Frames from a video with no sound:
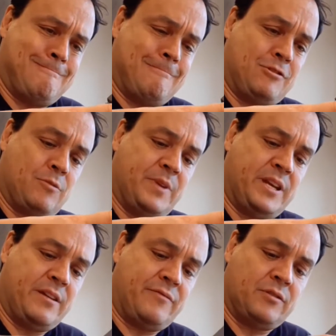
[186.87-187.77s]
So be
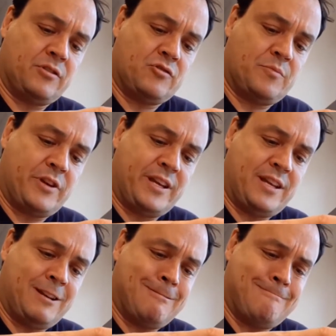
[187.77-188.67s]
careful not to
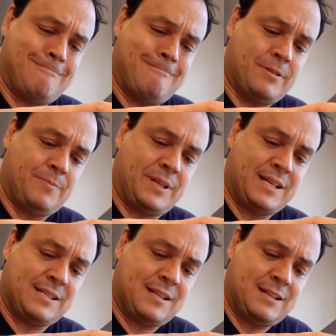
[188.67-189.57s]
break the
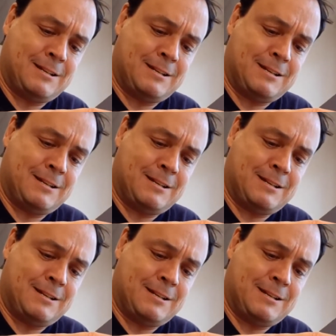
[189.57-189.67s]
plastic,